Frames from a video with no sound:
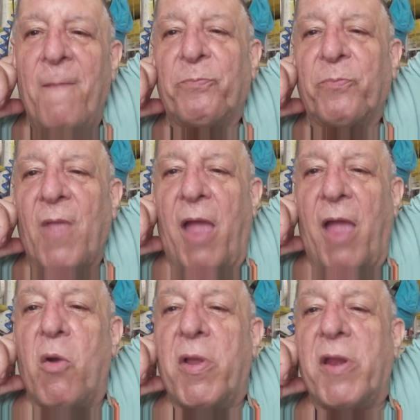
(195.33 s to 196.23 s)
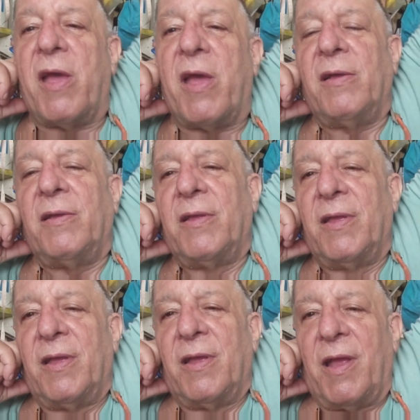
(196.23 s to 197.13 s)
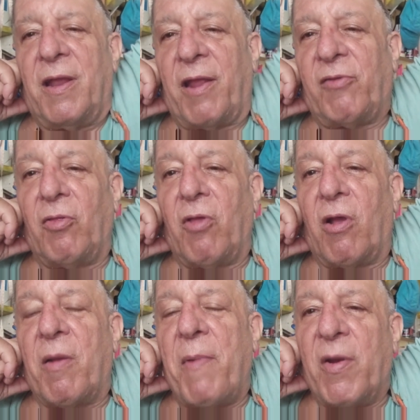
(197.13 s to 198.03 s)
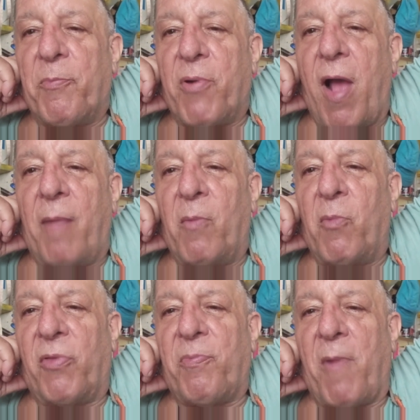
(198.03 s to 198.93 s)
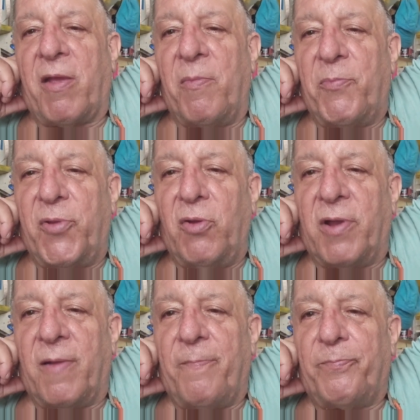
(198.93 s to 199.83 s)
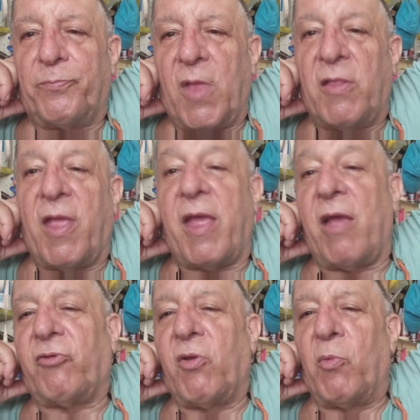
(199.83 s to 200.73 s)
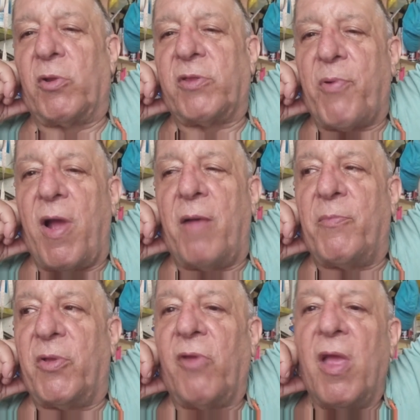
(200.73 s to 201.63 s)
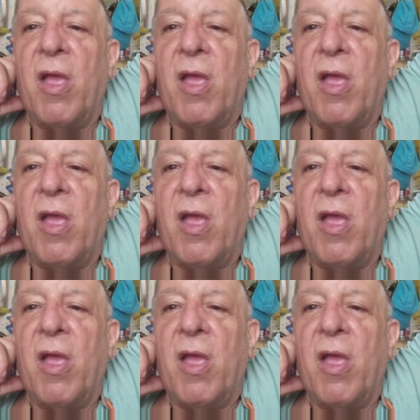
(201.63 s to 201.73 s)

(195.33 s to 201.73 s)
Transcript: I go in there and I say, look, I'm having a problem with my computer. And they ask you what the problem is.